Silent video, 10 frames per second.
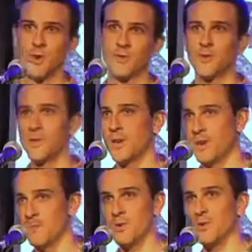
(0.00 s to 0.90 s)
taught me to be
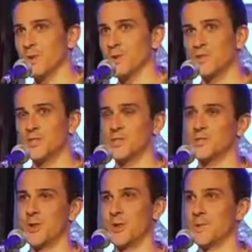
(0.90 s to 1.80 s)
humble and
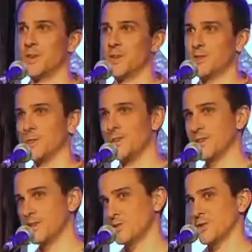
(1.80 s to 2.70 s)
she taught me to be
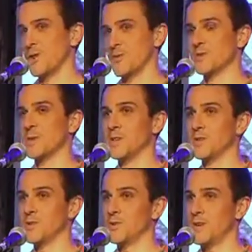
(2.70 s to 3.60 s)
nice to other
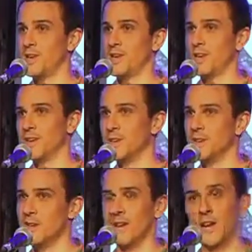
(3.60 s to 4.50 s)
people. And
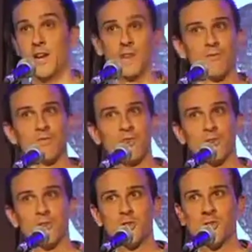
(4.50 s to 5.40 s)
I never saw
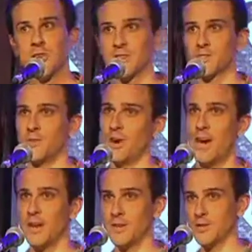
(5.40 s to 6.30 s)
her drink. So
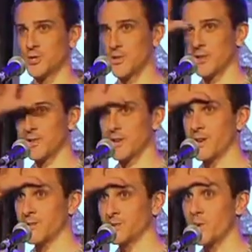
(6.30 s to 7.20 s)
I didn't drink till
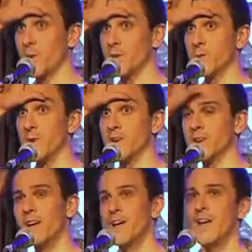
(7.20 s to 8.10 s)
I was 21.
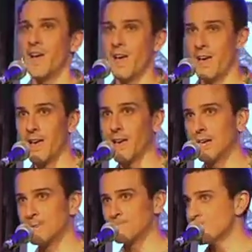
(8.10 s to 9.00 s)

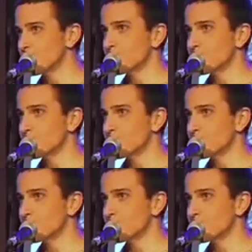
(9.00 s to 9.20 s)
And,